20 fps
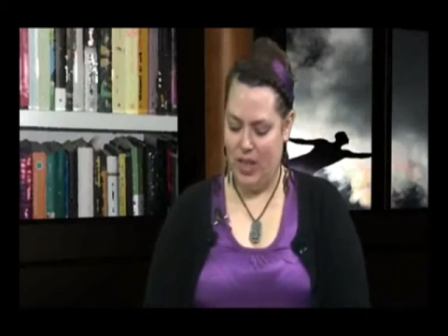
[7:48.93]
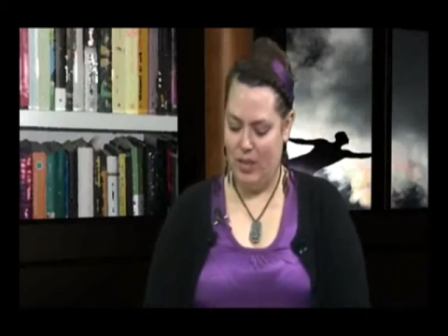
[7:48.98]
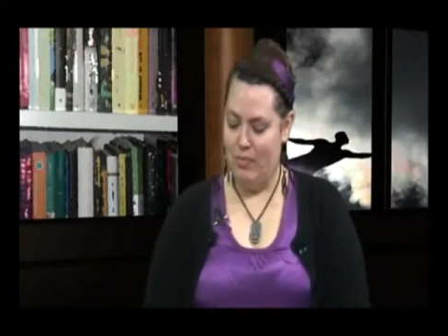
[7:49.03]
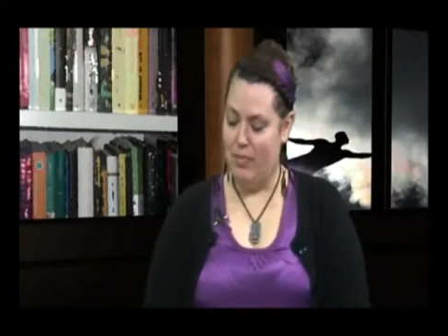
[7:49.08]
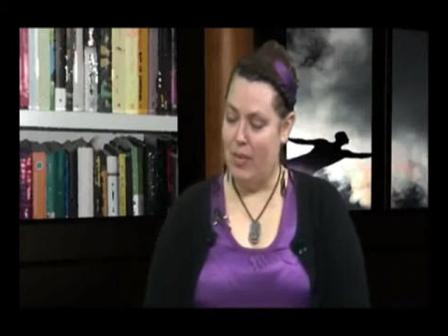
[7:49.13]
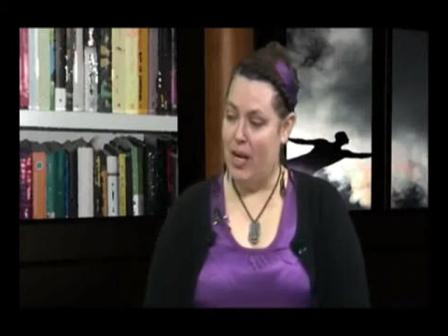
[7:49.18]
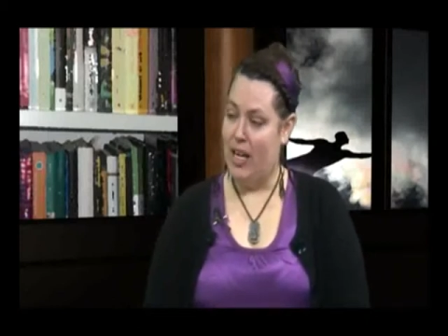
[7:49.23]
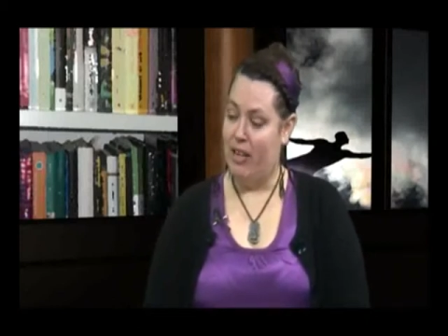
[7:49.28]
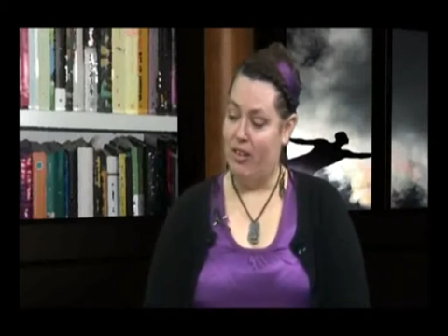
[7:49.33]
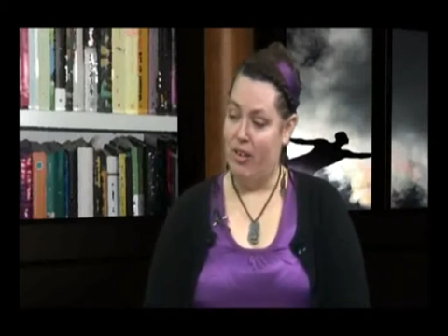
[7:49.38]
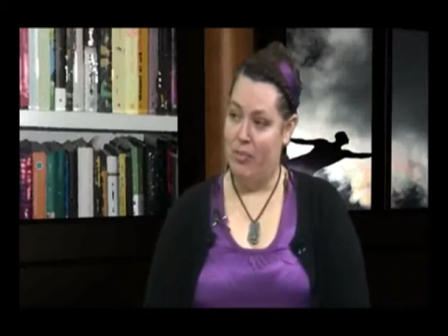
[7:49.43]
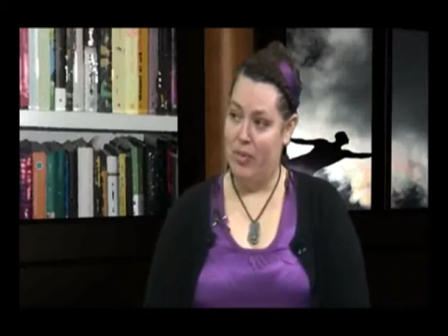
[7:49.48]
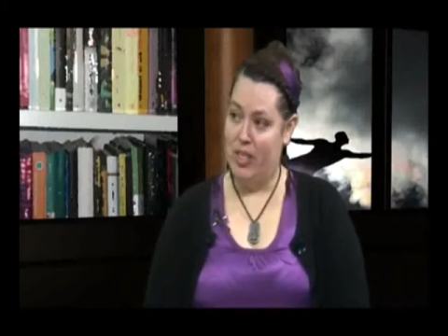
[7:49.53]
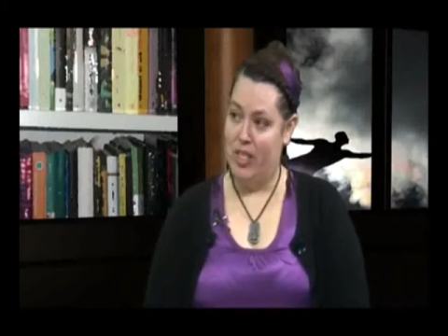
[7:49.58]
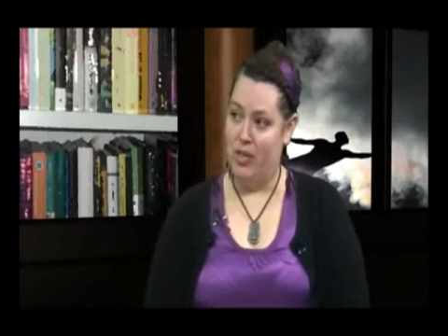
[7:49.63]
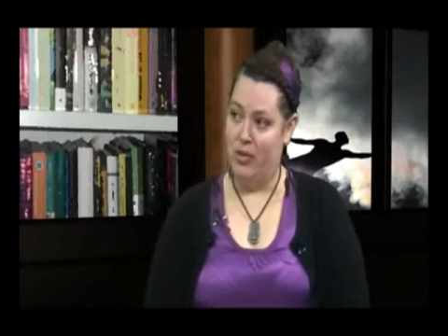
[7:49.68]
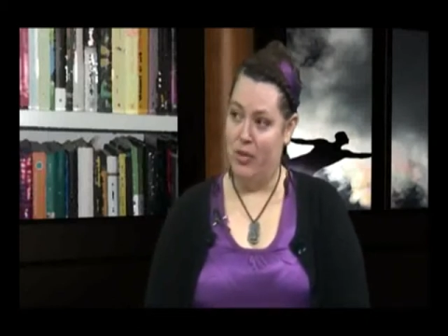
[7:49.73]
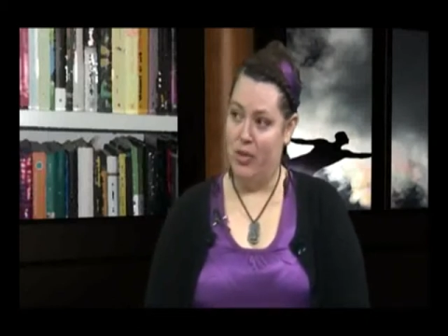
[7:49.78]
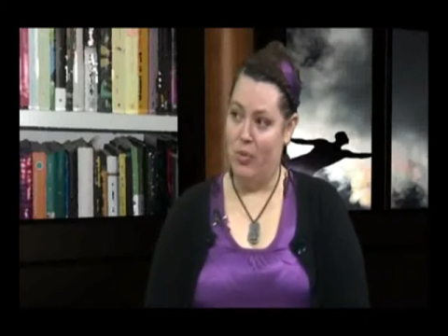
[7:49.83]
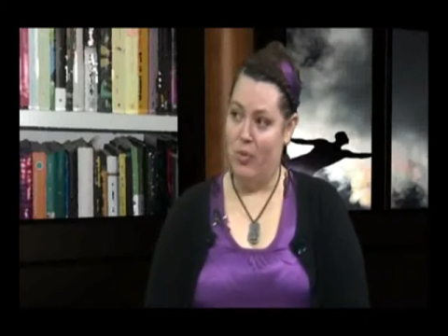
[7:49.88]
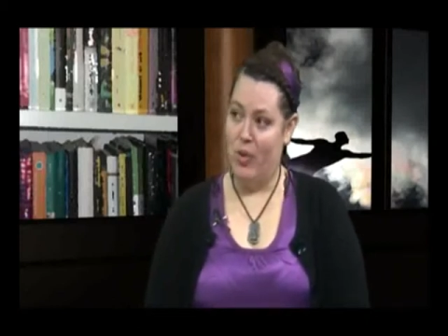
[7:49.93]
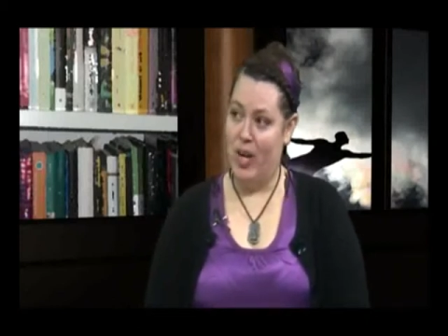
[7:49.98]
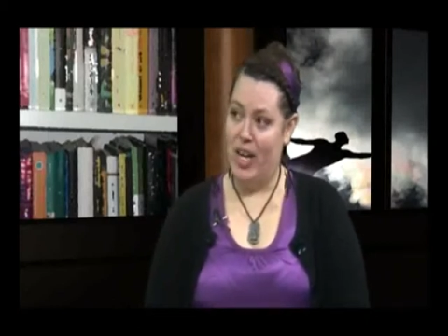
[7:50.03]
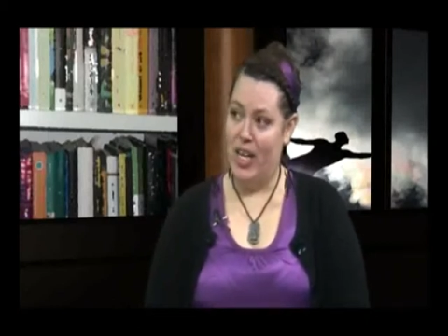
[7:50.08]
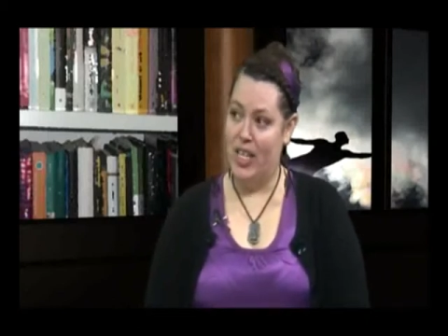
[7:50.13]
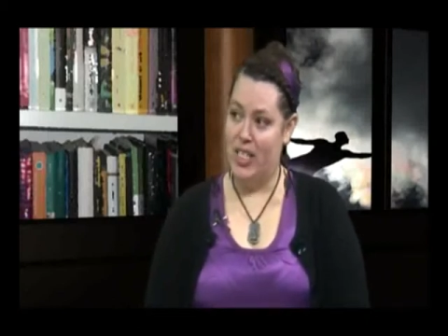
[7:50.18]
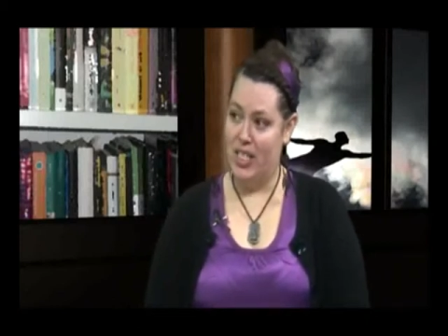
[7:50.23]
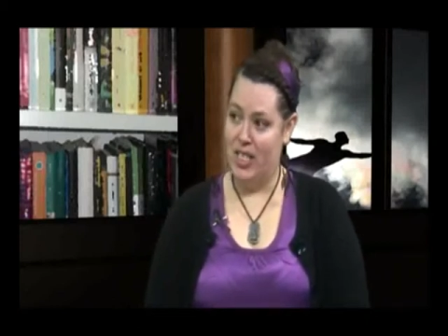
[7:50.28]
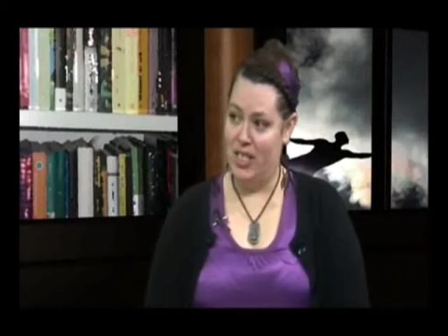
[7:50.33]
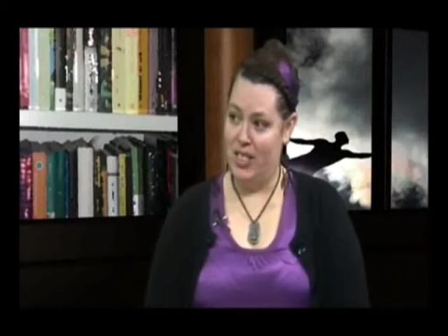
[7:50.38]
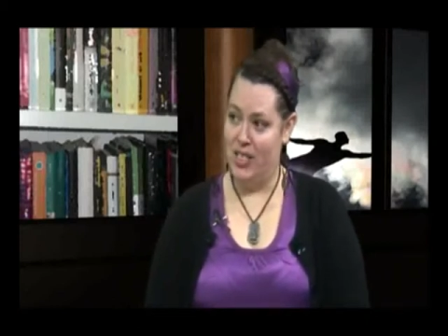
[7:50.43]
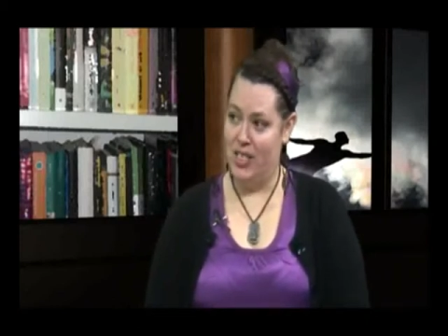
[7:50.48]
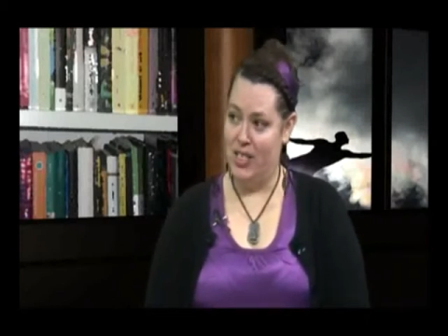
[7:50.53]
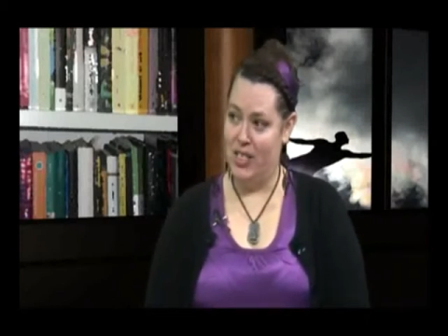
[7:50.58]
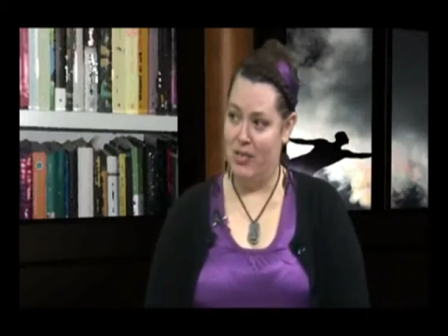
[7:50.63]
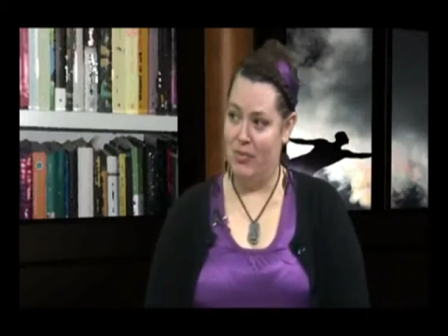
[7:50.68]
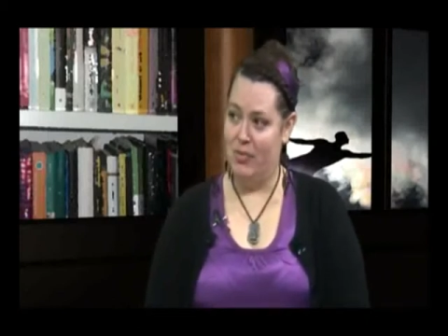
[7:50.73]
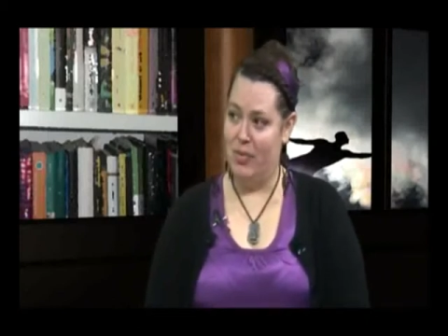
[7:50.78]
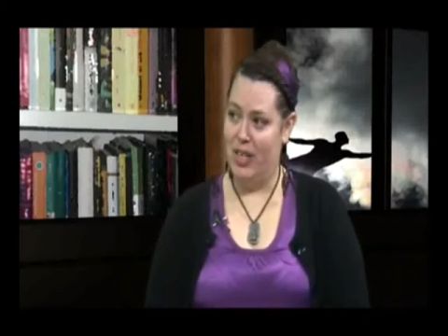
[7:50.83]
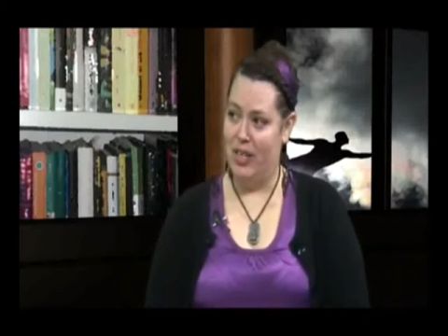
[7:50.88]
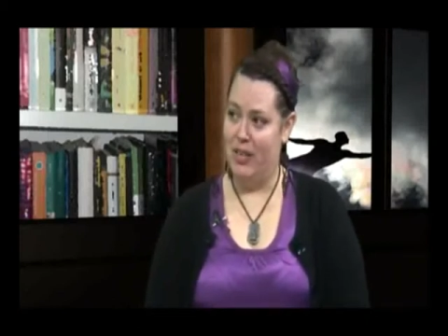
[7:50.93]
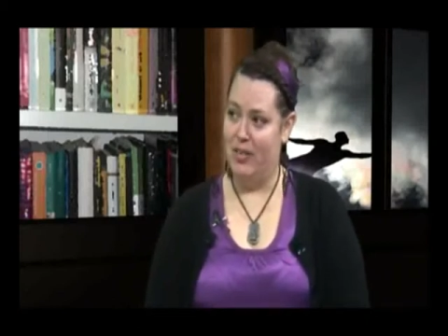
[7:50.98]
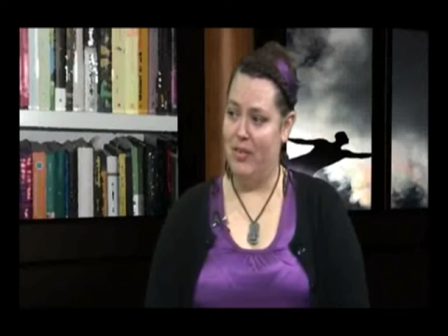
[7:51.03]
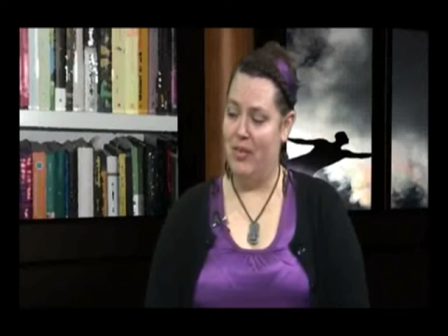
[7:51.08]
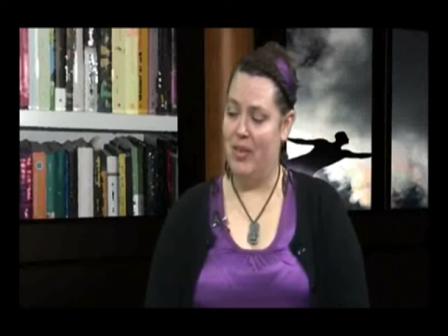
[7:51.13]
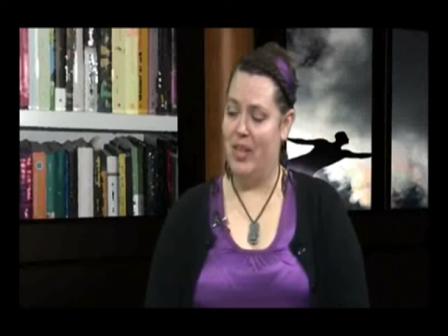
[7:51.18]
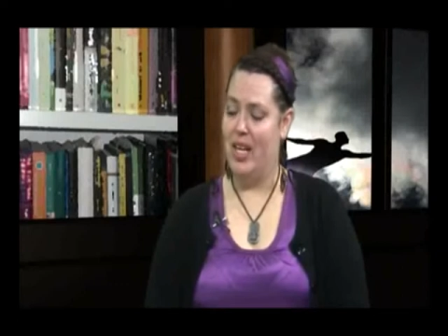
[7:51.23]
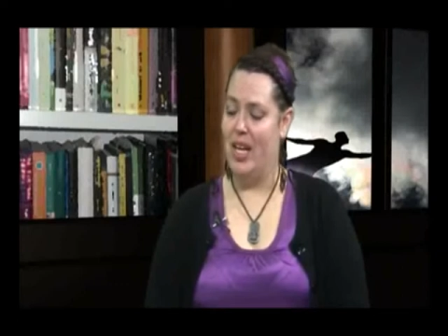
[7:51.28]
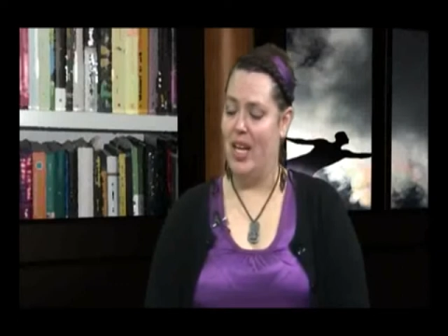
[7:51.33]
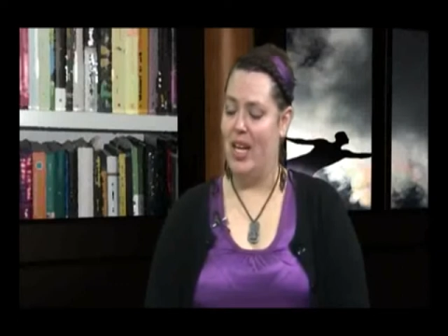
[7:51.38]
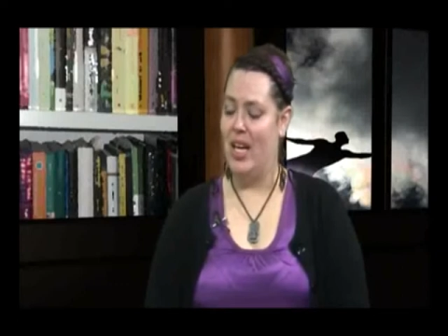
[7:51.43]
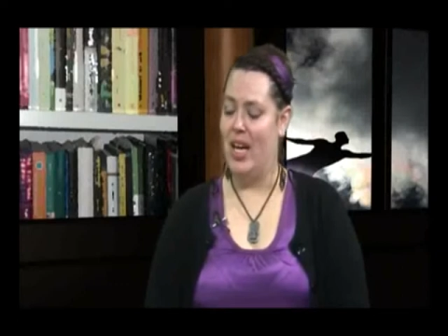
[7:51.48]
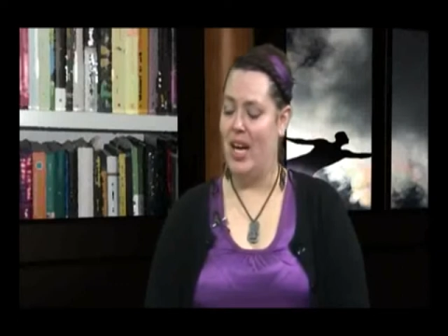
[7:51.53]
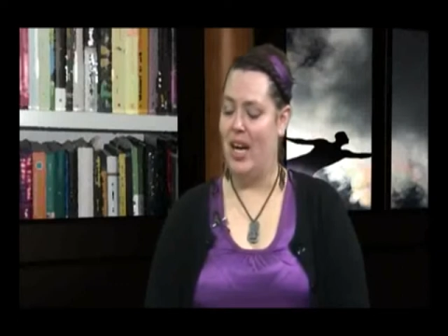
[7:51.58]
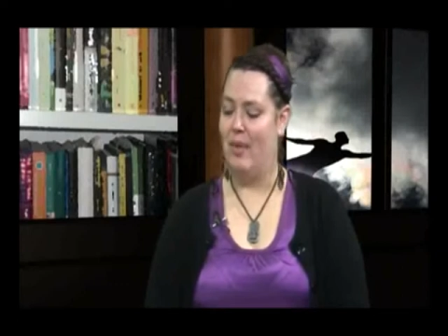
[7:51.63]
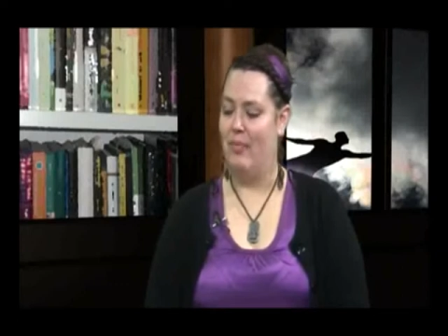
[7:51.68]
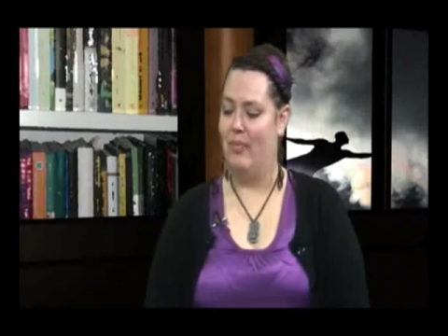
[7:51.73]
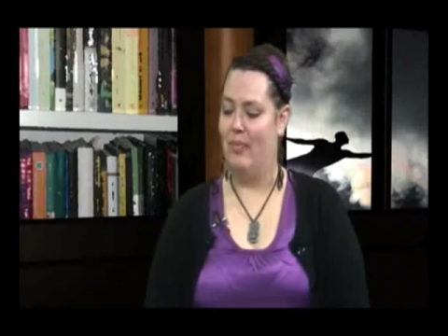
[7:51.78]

Margaret Matilda White, is one of the